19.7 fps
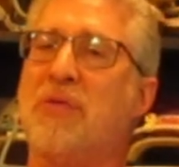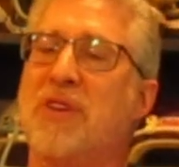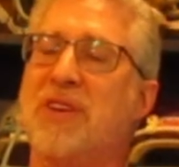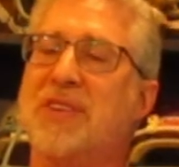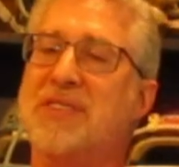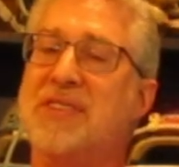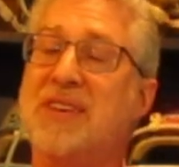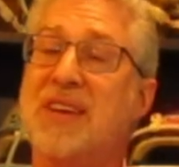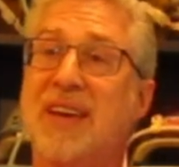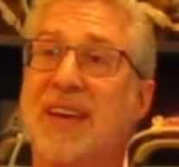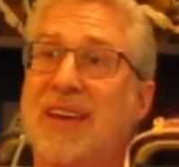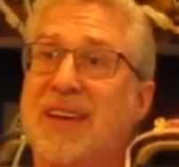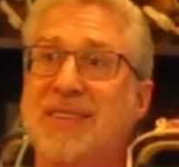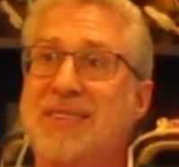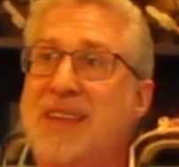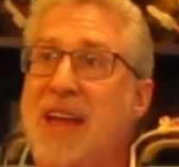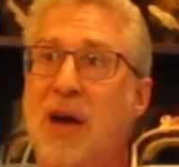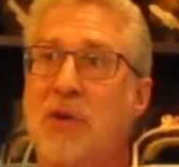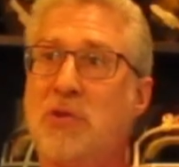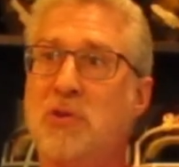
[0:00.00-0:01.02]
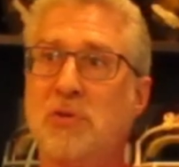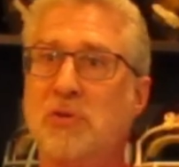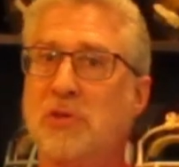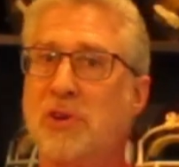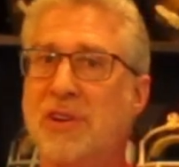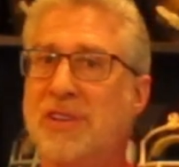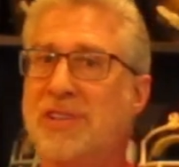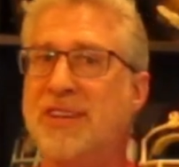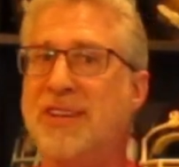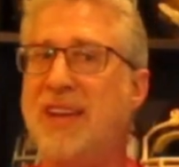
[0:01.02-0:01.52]
this is now you
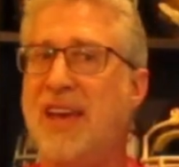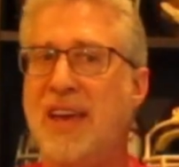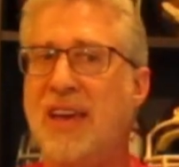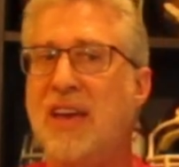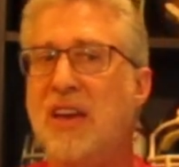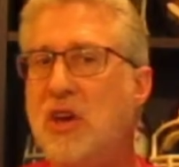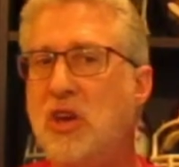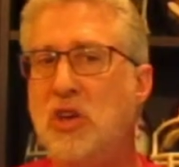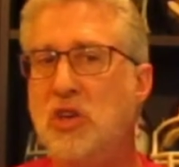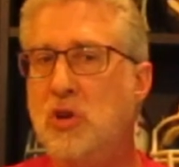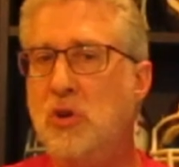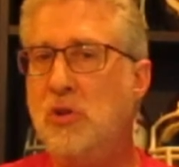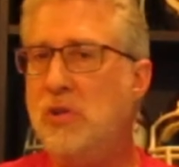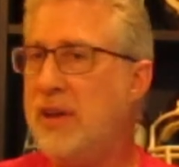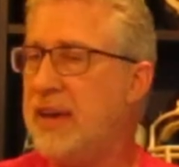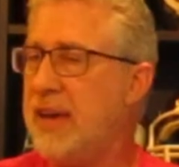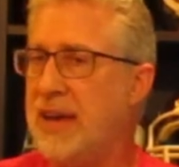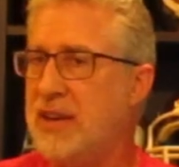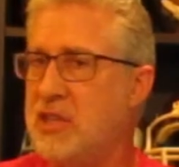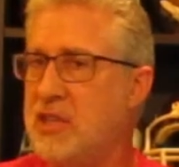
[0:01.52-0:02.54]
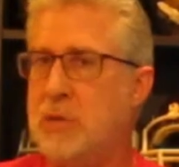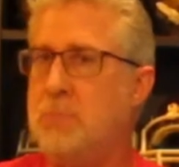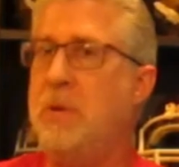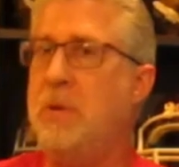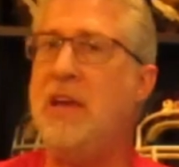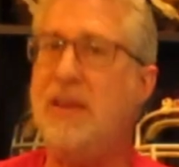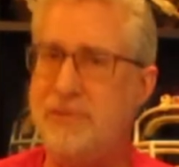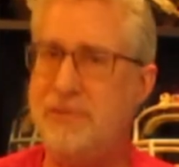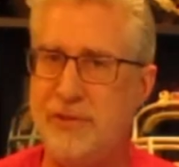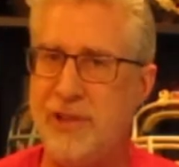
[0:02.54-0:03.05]
look today, you look at a
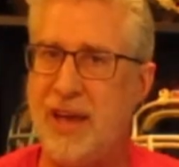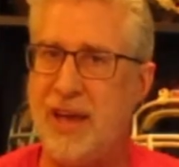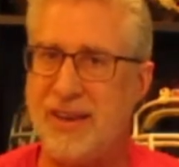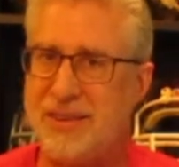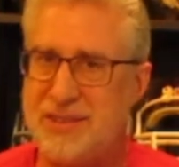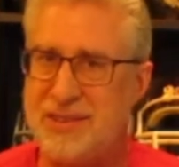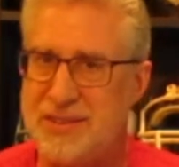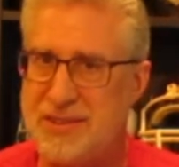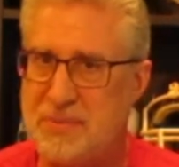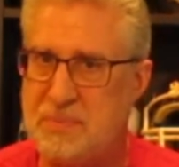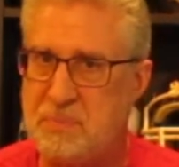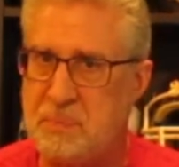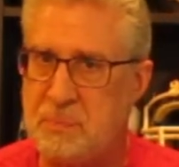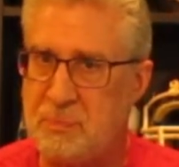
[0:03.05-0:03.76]
Speedflex,